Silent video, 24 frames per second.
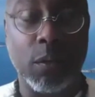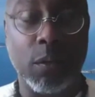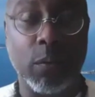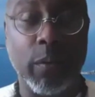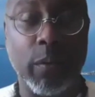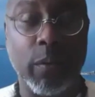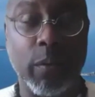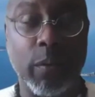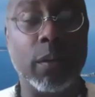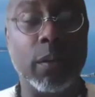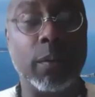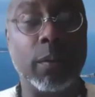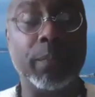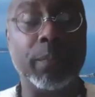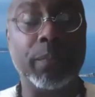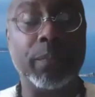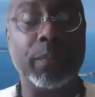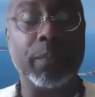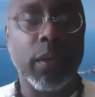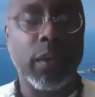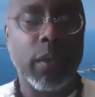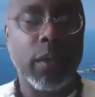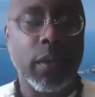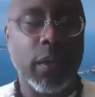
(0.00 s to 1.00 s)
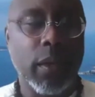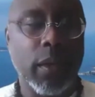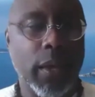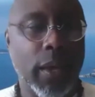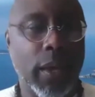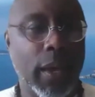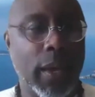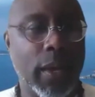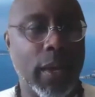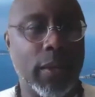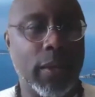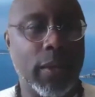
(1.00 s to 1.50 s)
curriculum.
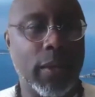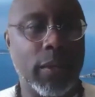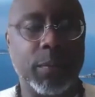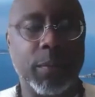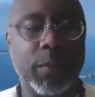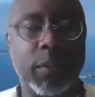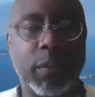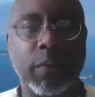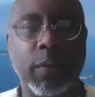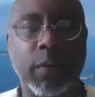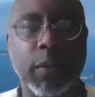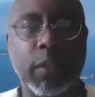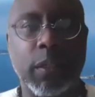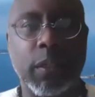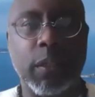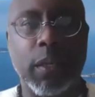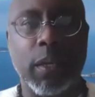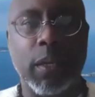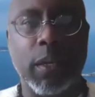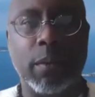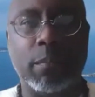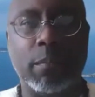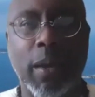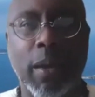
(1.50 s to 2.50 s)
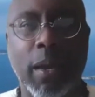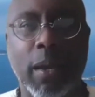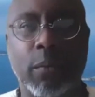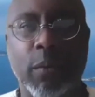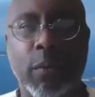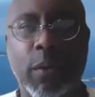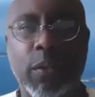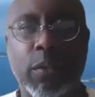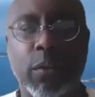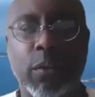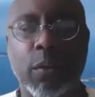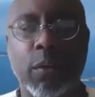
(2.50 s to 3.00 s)
And specifically, my
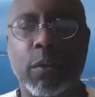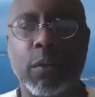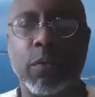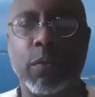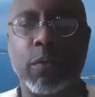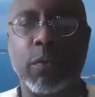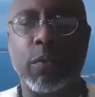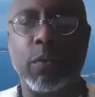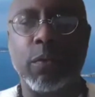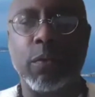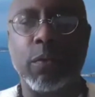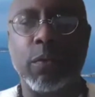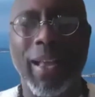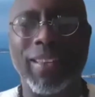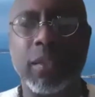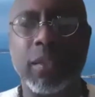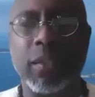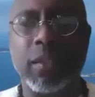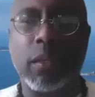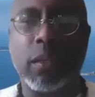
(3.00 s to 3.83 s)
research for the last